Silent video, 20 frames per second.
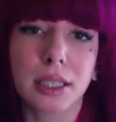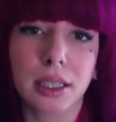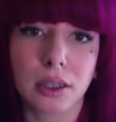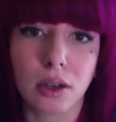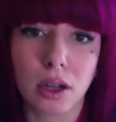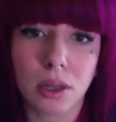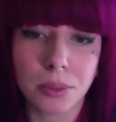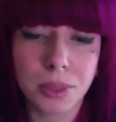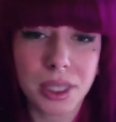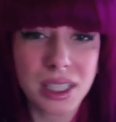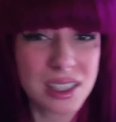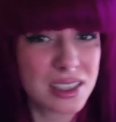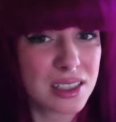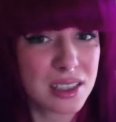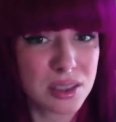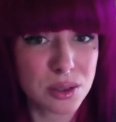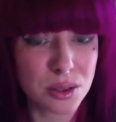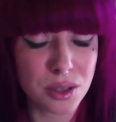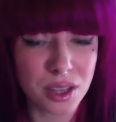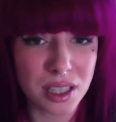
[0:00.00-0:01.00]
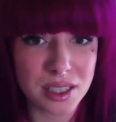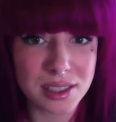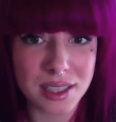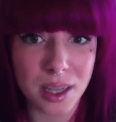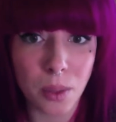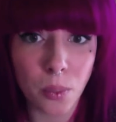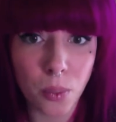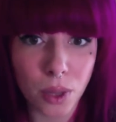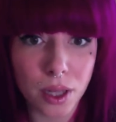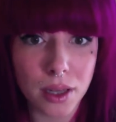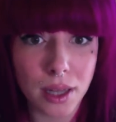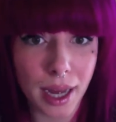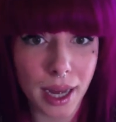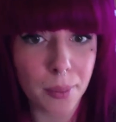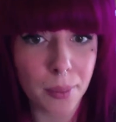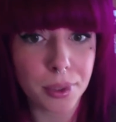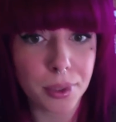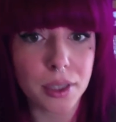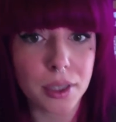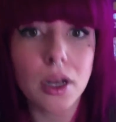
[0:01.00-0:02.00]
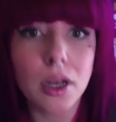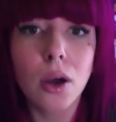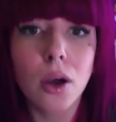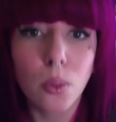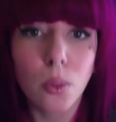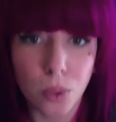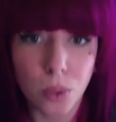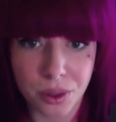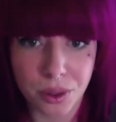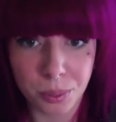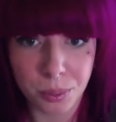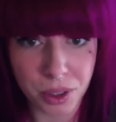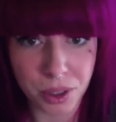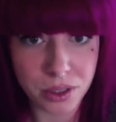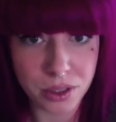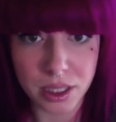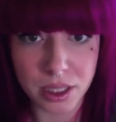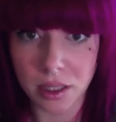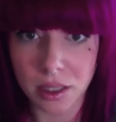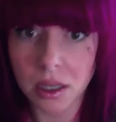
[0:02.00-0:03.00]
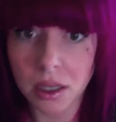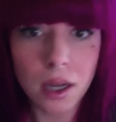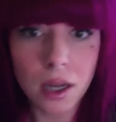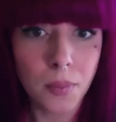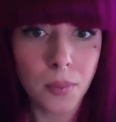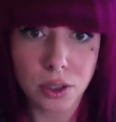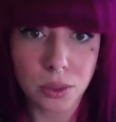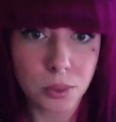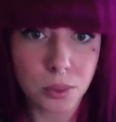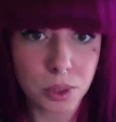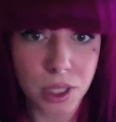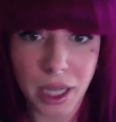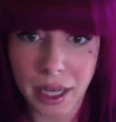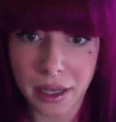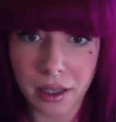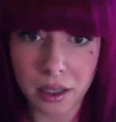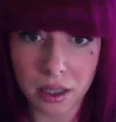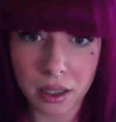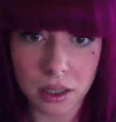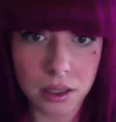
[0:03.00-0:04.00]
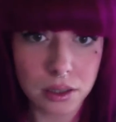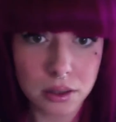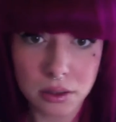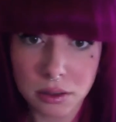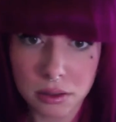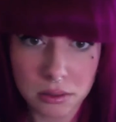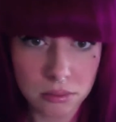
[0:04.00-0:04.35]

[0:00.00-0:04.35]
at all, because these are things that will happen with piercing, dermal anchor.